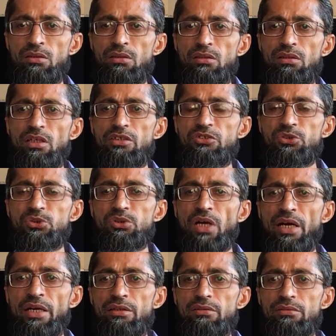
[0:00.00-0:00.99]
It
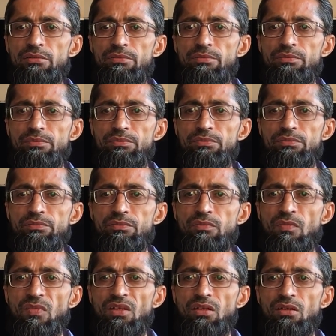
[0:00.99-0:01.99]
starts
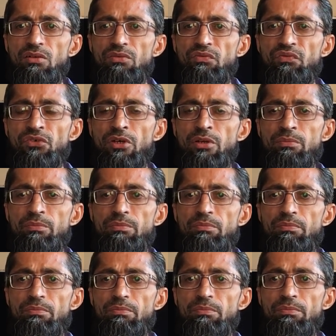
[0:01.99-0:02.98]
from
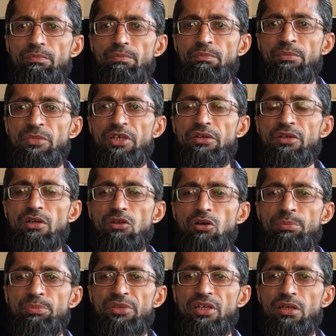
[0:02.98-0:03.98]
middle
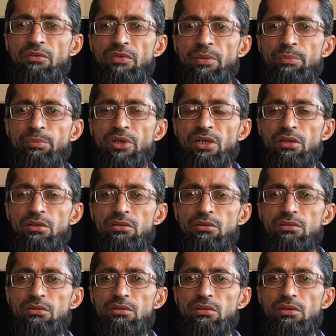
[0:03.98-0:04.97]
of the
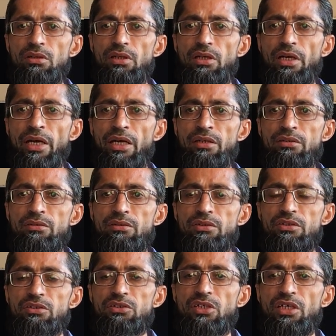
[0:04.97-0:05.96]
November and
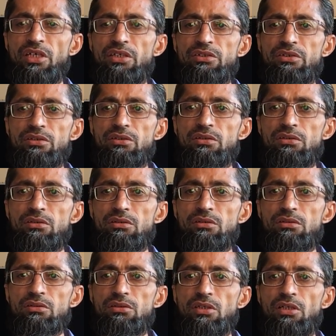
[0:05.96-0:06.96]
stays
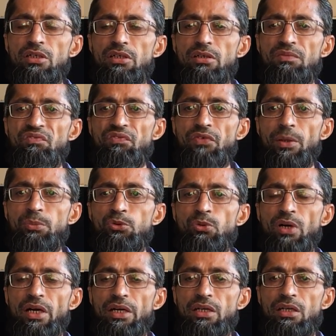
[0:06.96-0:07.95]
till
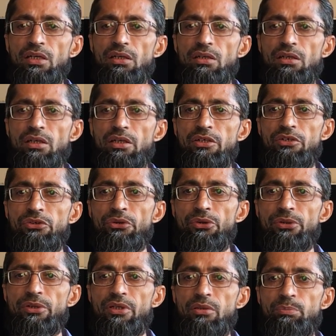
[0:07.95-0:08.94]
February in
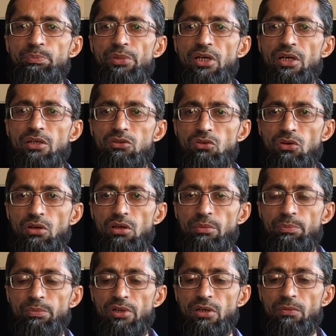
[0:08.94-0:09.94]
northern part
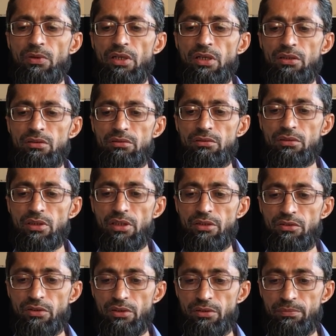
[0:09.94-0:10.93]
of our country.